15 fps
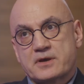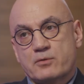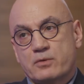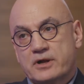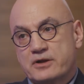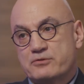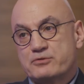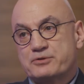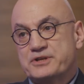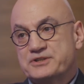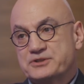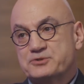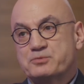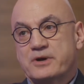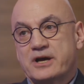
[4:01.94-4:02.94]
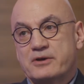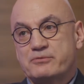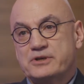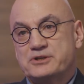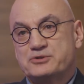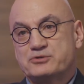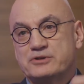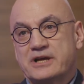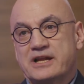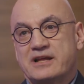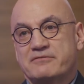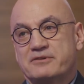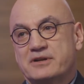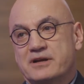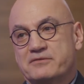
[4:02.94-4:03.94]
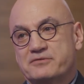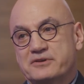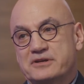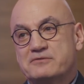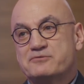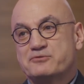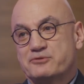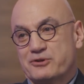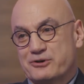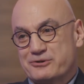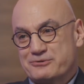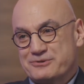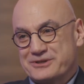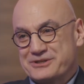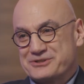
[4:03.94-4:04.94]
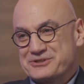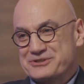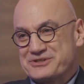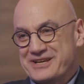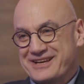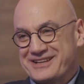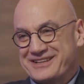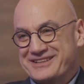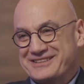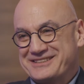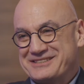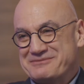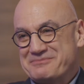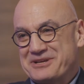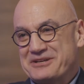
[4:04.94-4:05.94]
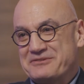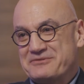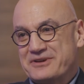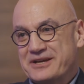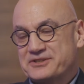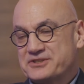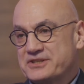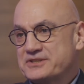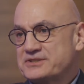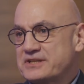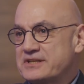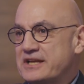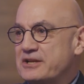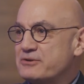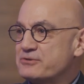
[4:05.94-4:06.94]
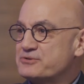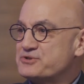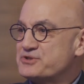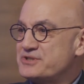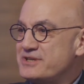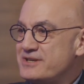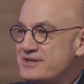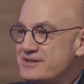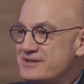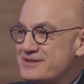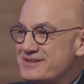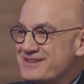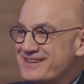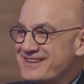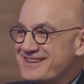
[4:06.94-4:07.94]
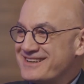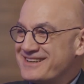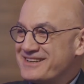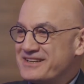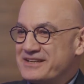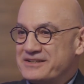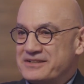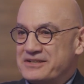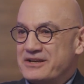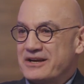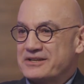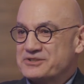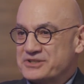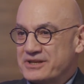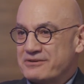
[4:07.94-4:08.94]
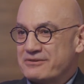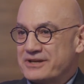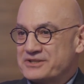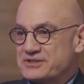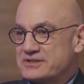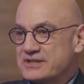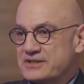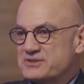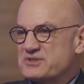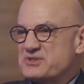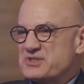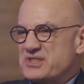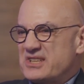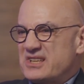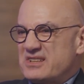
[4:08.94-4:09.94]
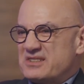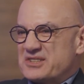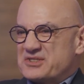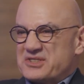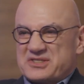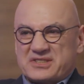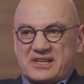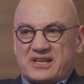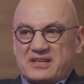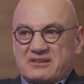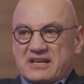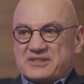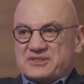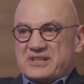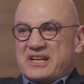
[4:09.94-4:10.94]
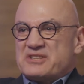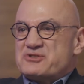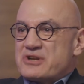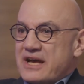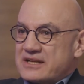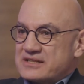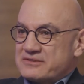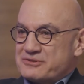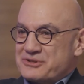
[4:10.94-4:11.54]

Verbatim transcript: one of the reasons why we do not have enough inflow into talent in manufacturing is that they don't see, the young generation doesn't see this as an attractive